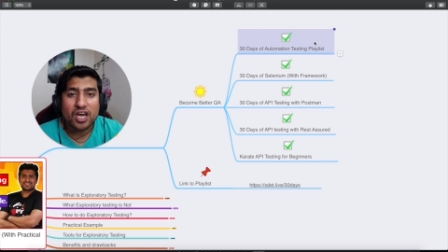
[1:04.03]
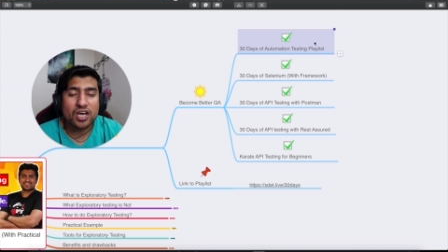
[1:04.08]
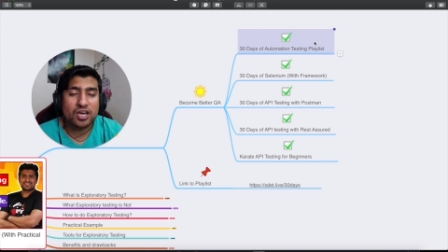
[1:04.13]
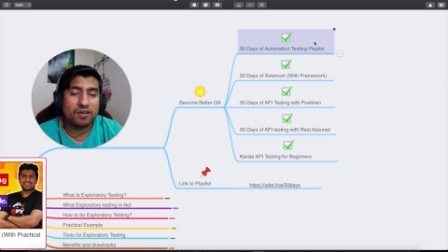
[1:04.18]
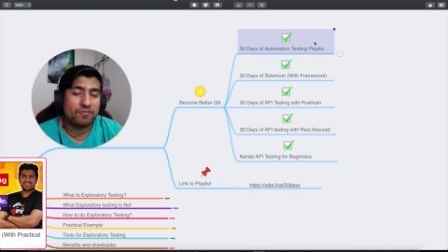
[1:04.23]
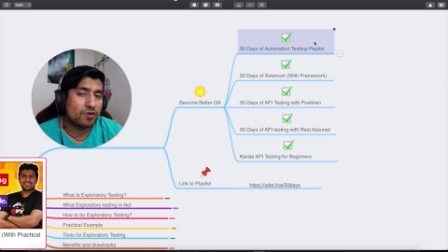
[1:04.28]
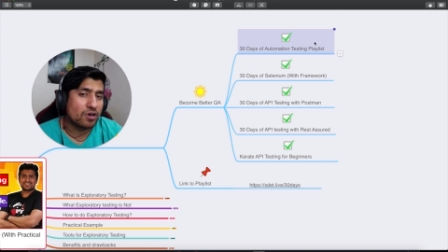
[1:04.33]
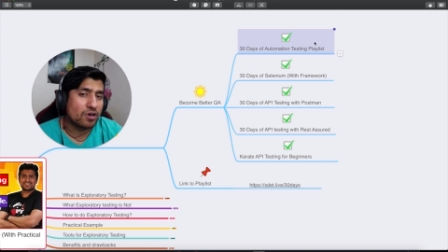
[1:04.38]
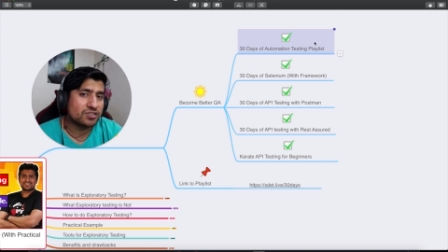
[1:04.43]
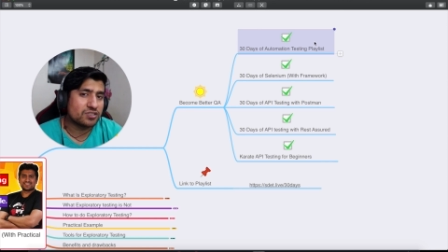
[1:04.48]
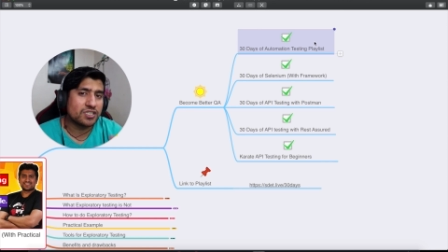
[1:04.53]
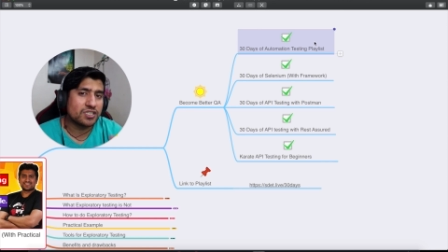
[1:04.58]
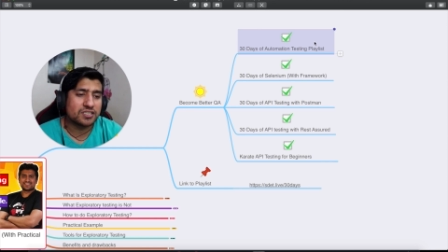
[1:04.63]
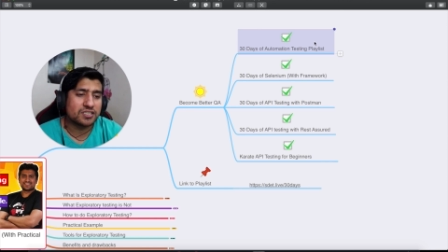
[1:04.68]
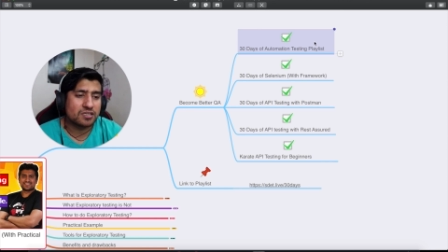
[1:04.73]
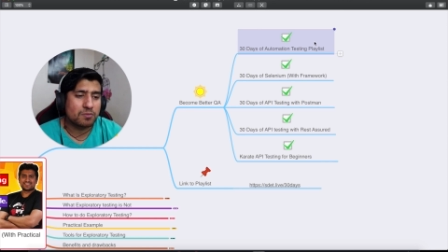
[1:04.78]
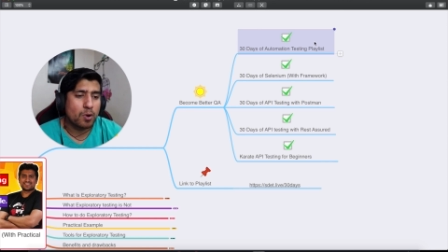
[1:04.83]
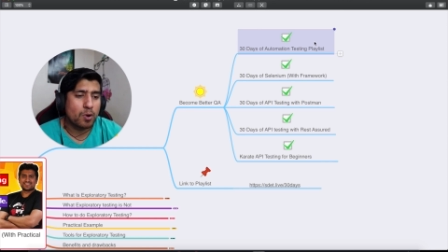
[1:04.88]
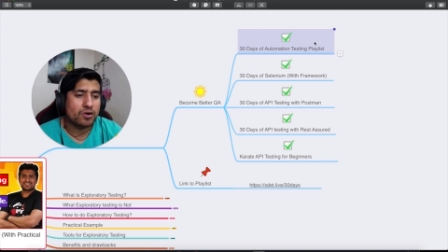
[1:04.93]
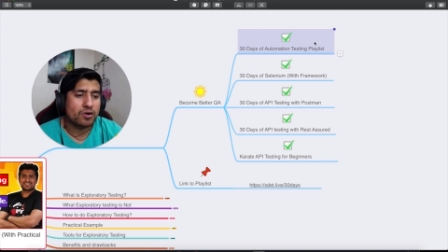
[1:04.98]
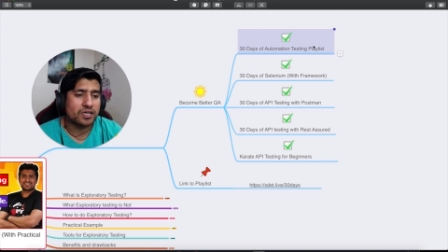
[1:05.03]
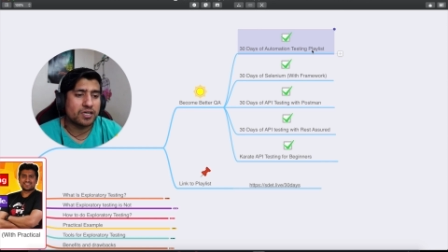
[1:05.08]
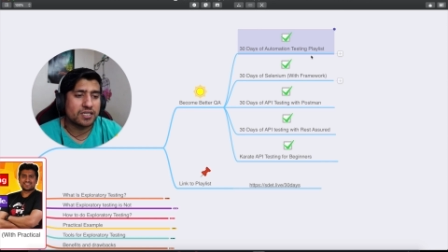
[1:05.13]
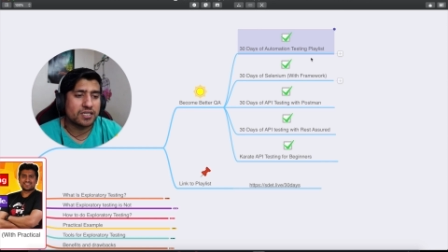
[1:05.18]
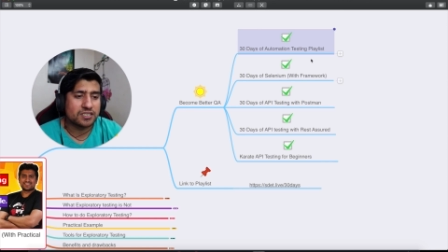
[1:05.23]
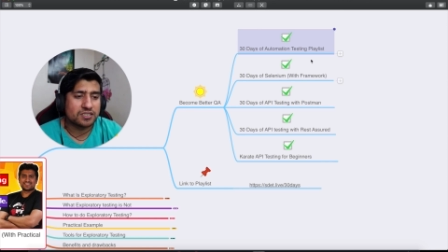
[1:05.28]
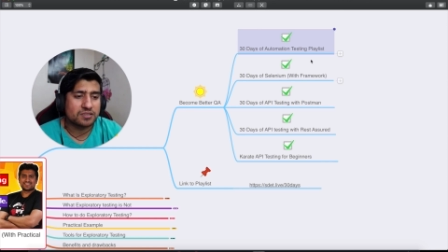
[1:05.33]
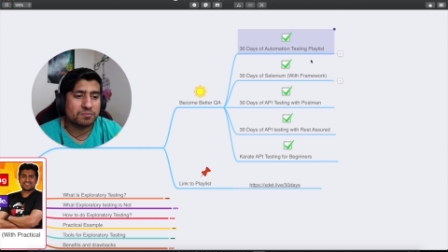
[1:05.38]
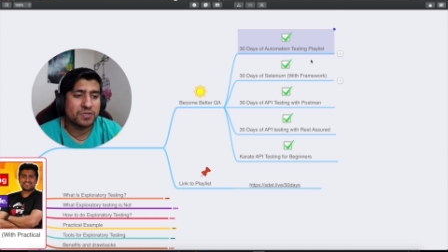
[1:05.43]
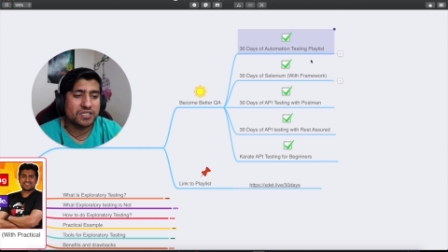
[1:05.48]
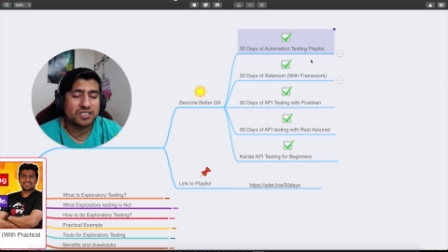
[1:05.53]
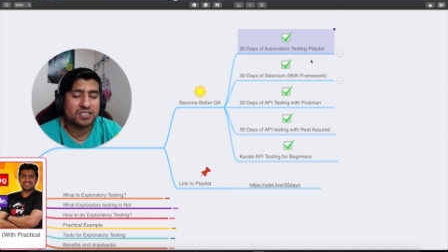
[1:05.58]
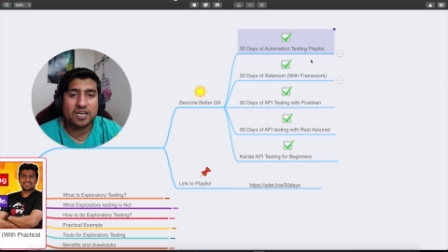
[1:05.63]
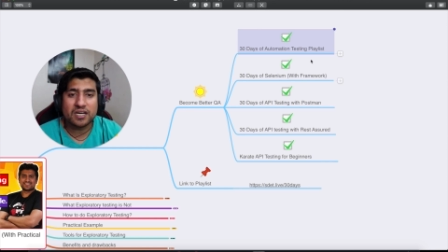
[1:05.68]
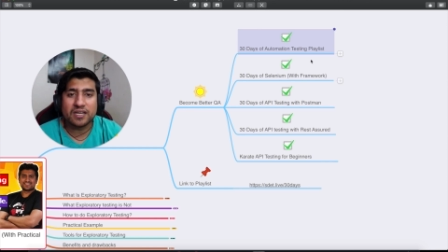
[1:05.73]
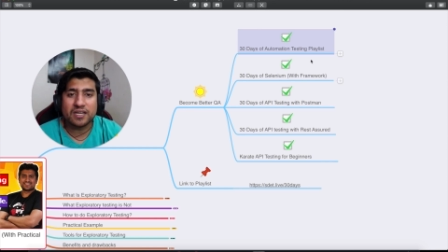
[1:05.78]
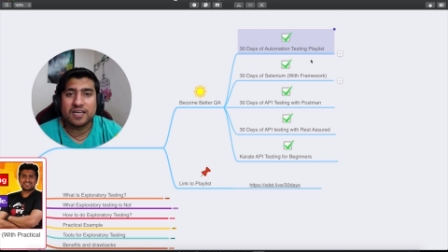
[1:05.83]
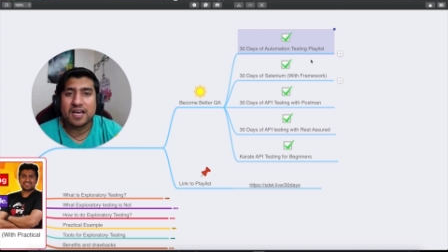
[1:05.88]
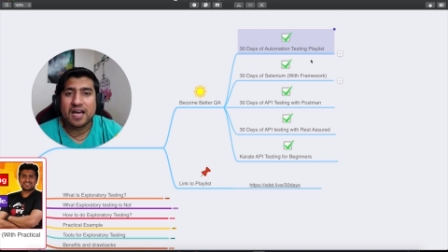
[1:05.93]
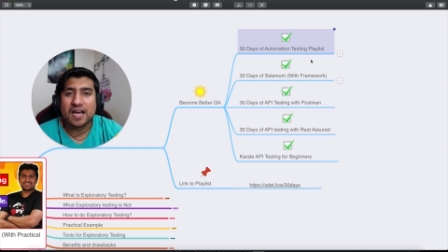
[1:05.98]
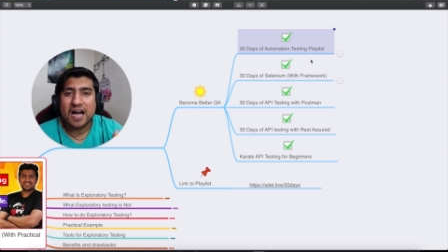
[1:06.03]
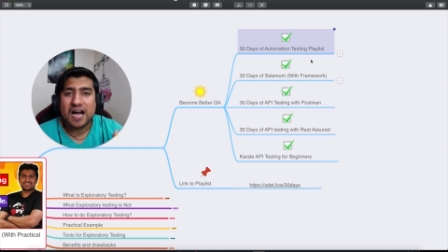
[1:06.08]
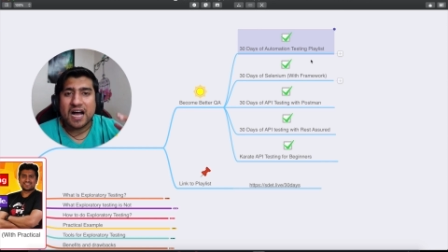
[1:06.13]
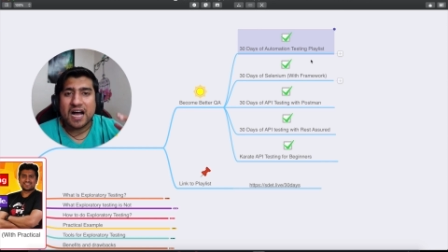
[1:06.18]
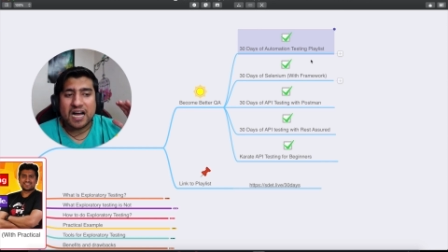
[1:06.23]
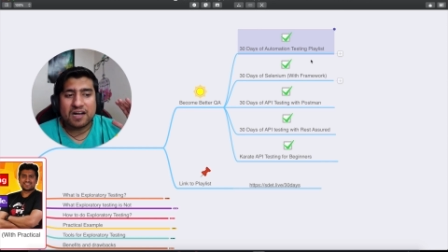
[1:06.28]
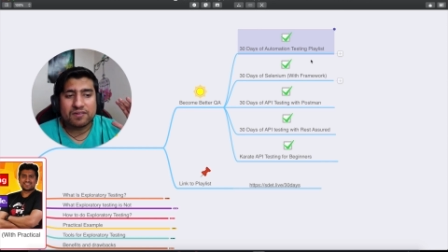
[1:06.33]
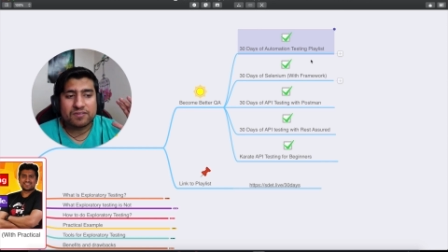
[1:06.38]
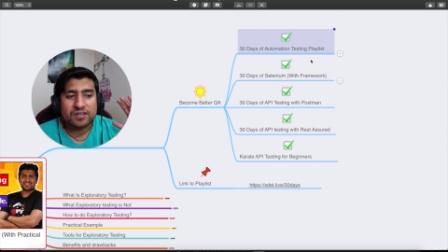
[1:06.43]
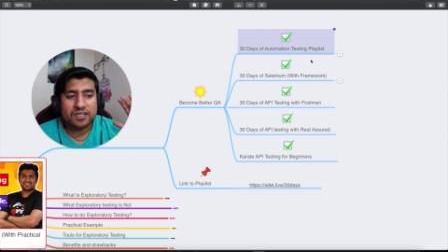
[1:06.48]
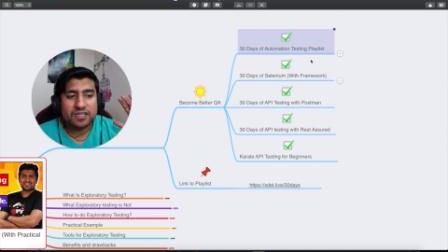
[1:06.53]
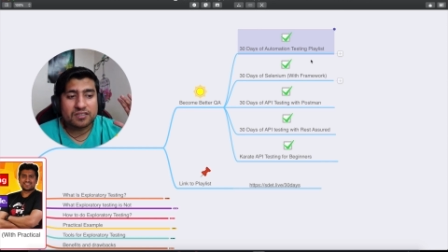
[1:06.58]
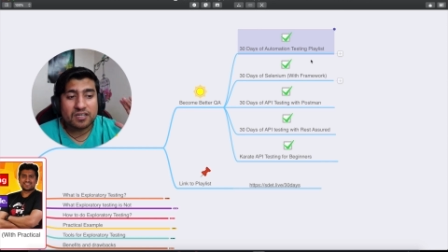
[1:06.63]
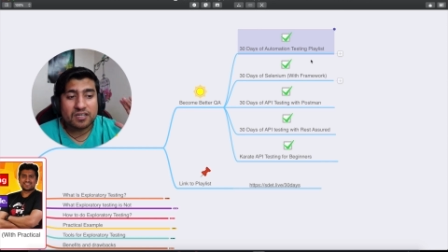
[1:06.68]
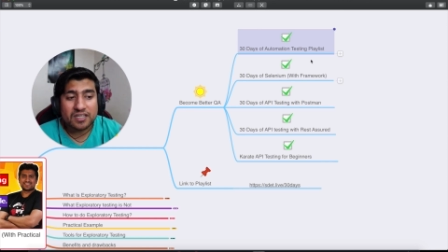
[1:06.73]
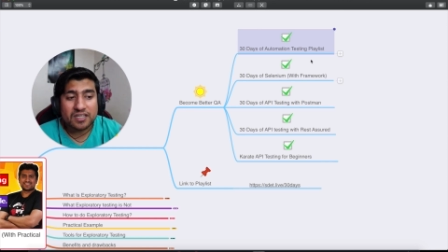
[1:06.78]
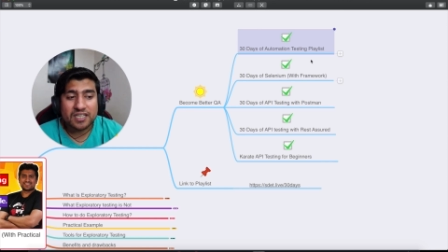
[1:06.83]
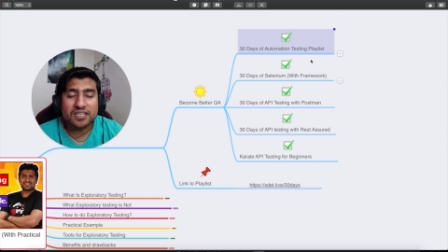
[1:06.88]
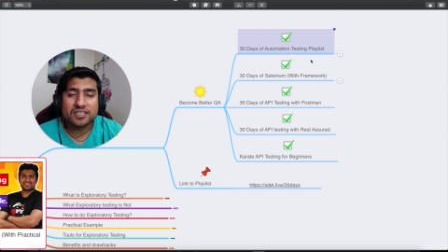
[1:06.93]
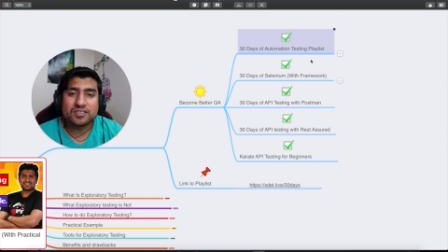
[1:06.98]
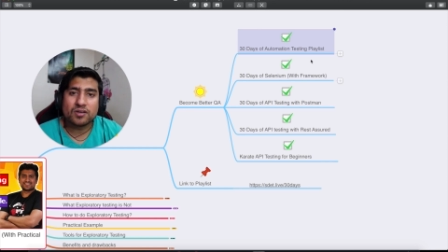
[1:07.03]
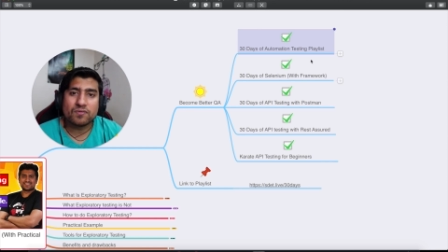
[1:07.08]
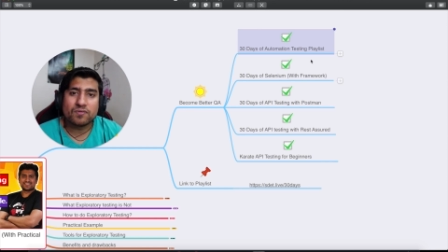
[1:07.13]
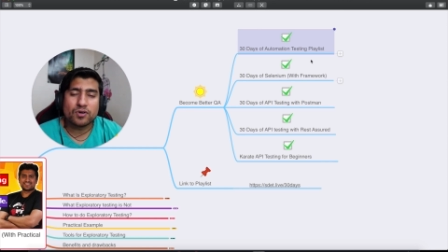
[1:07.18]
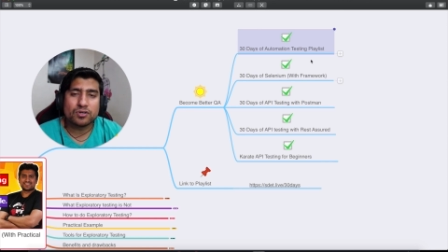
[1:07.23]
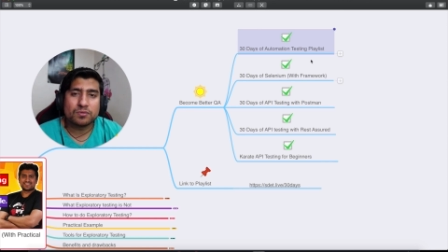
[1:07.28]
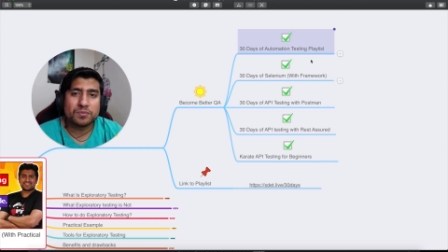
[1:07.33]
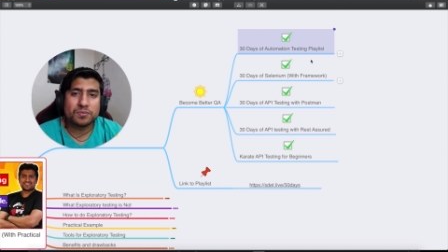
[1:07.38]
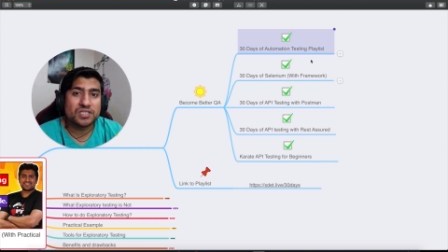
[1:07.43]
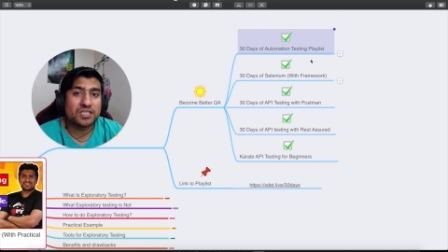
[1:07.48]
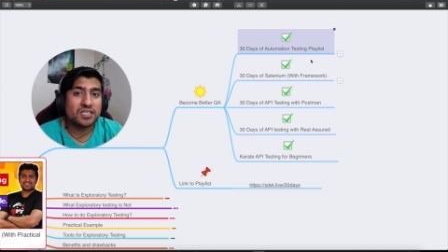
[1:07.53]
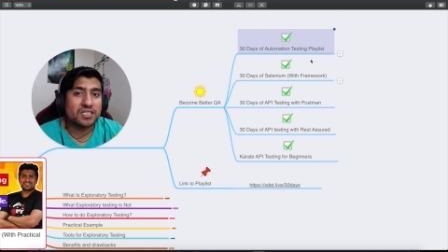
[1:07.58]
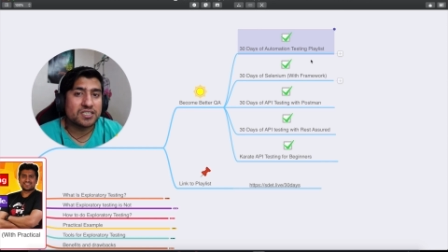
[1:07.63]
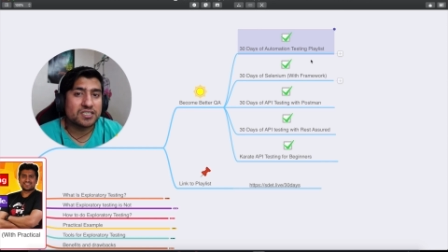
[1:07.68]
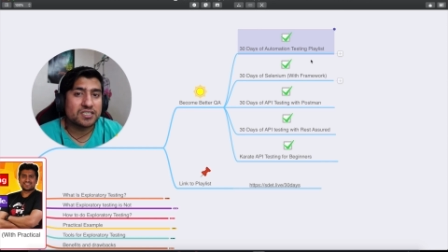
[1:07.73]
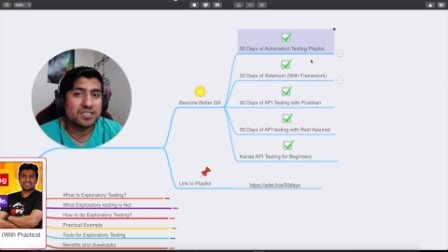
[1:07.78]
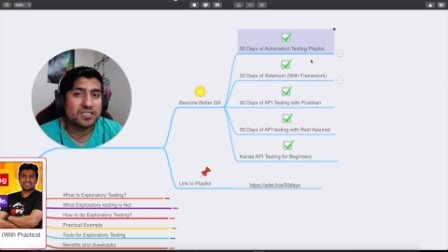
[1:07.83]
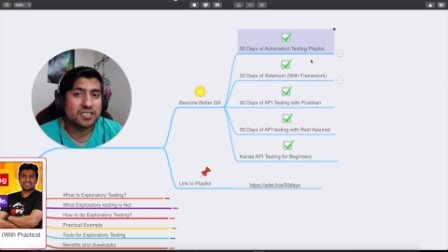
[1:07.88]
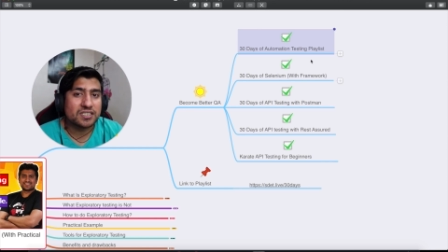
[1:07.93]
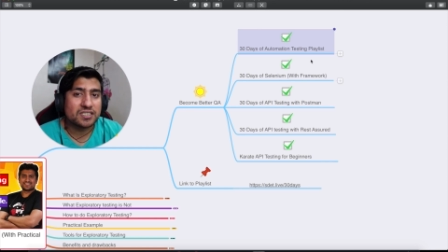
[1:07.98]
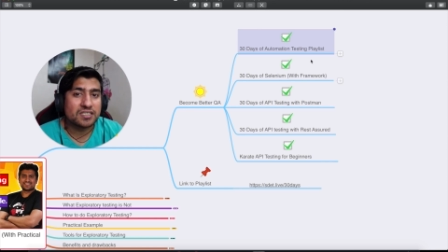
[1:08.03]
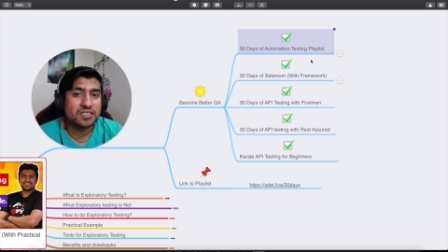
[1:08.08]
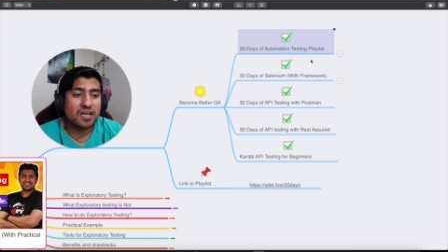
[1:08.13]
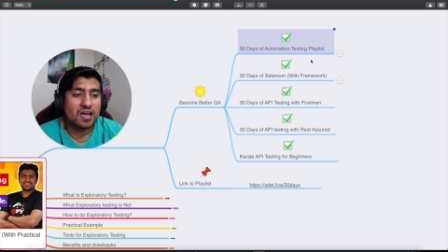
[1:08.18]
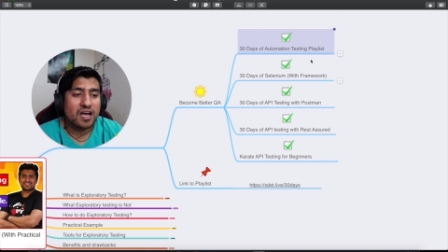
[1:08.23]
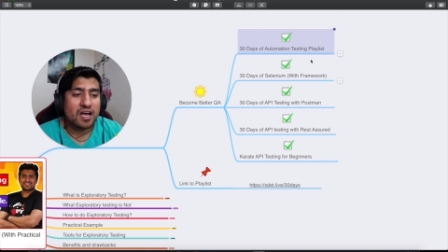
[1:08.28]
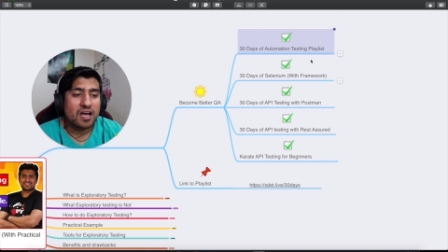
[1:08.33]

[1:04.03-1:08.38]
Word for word: if you are serious about it. It's basically I have created thirty days of automation testing,